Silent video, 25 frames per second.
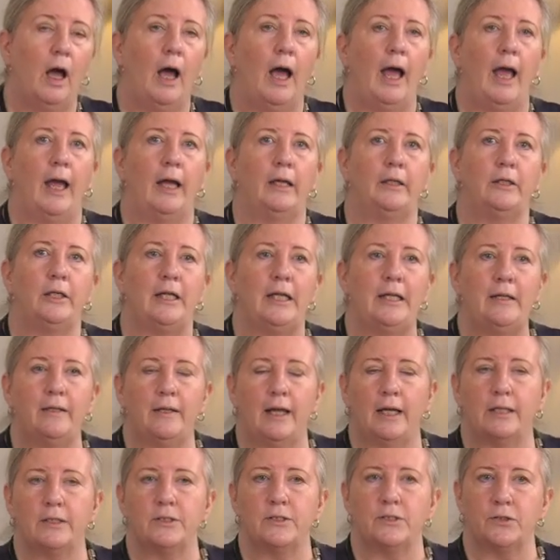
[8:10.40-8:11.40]
And in
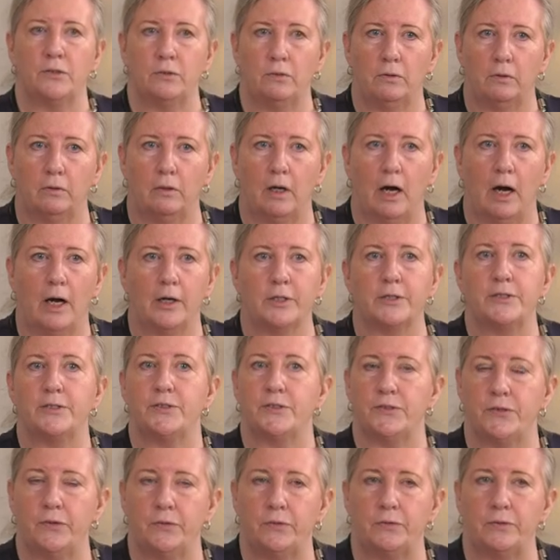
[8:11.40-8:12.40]
that school, our
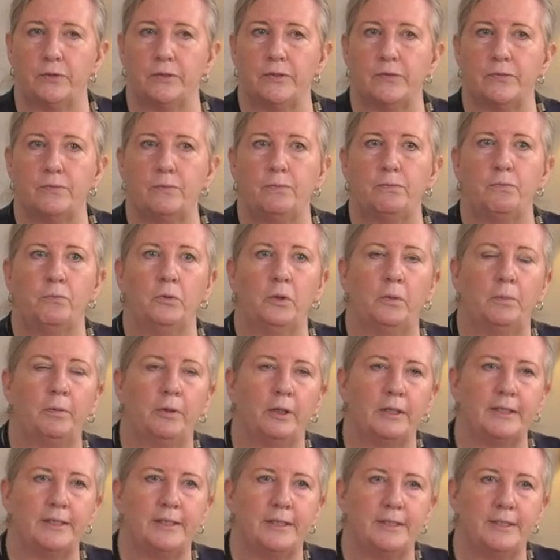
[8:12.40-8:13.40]
students will
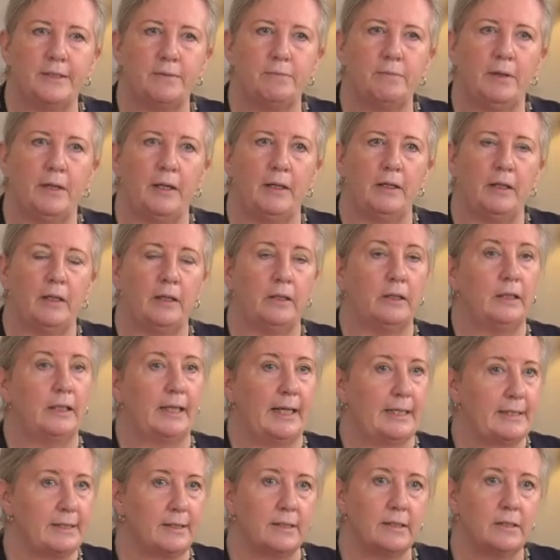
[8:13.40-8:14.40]
participate in
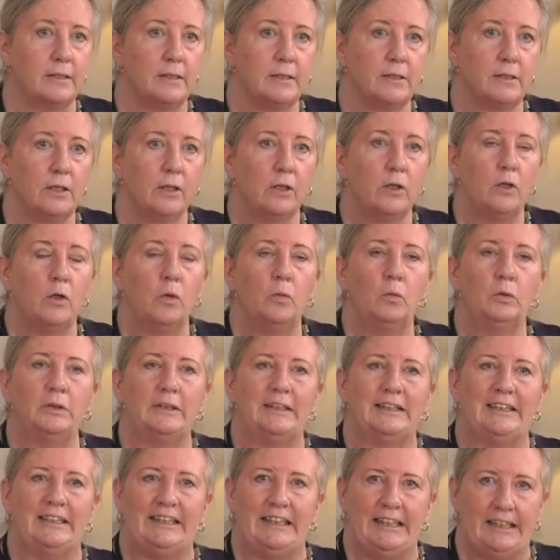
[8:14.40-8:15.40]
lessons,
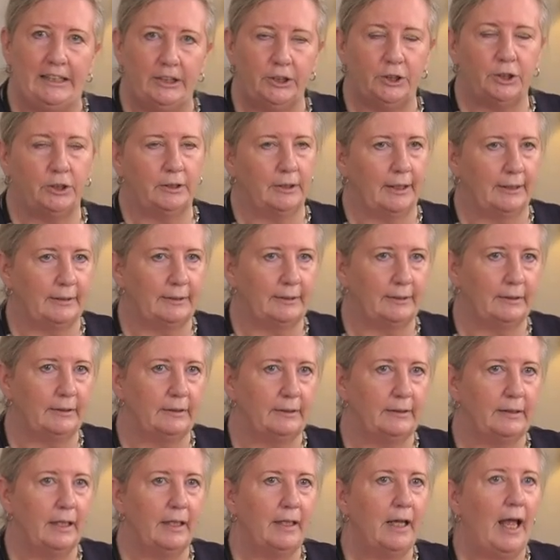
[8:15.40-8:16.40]
will teach
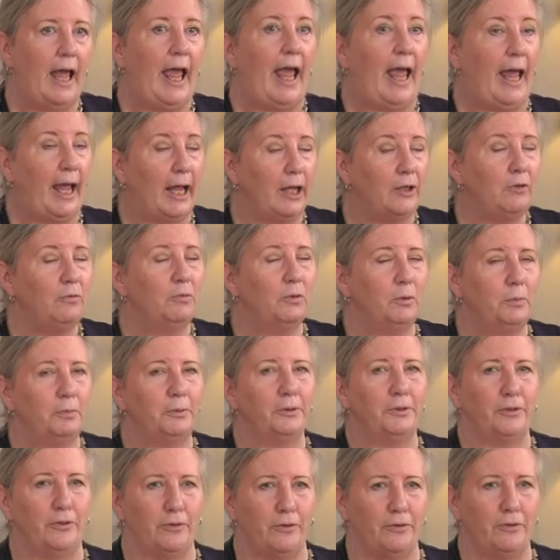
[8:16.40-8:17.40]
lessons, and will
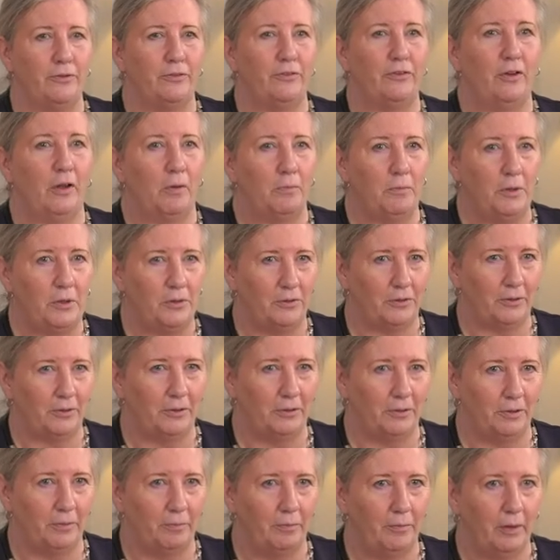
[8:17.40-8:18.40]
produce a
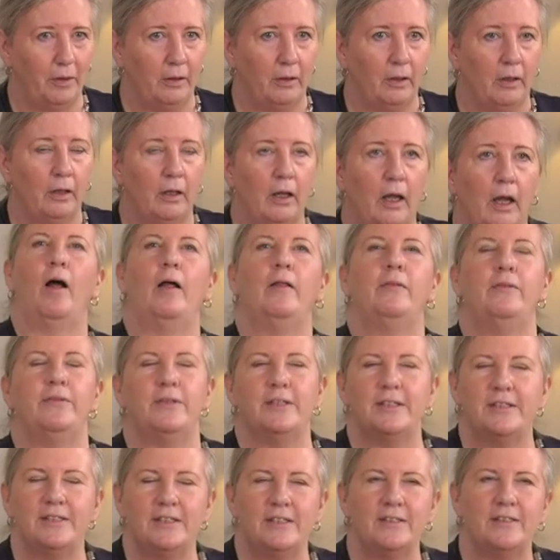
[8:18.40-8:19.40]
musical.
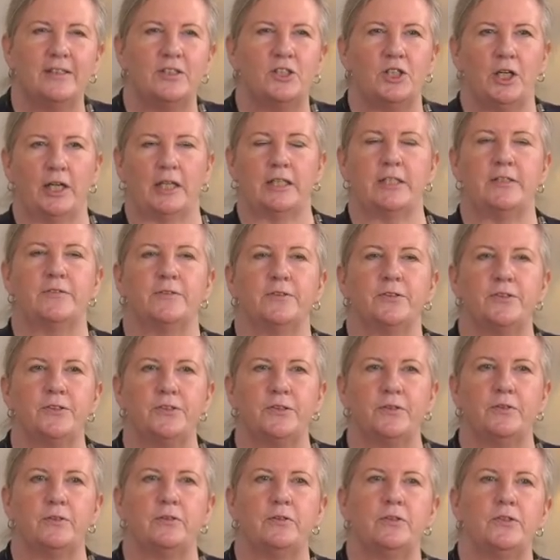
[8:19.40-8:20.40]
This is a chance for
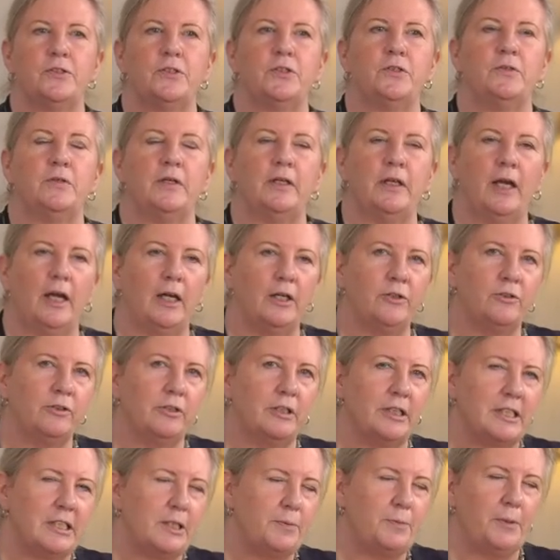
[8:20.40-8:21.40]
students to engage in
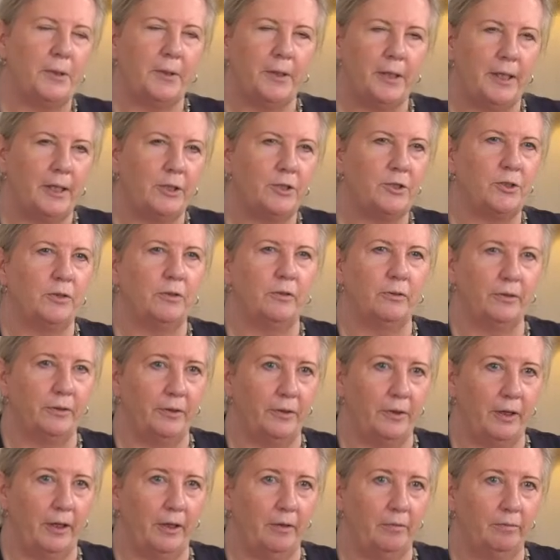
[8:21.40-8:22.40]
experiential
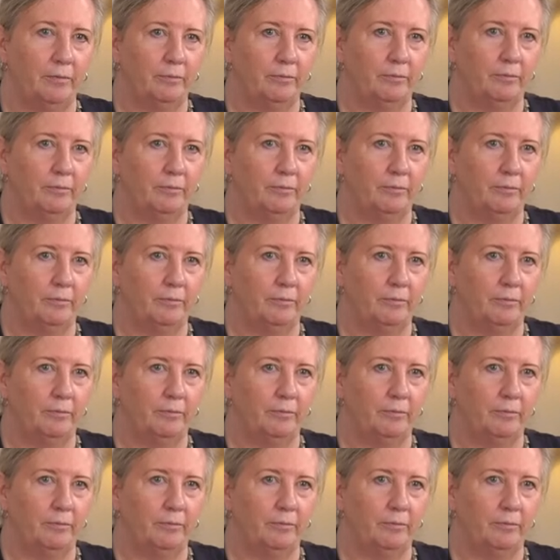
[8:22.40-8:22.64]
learning,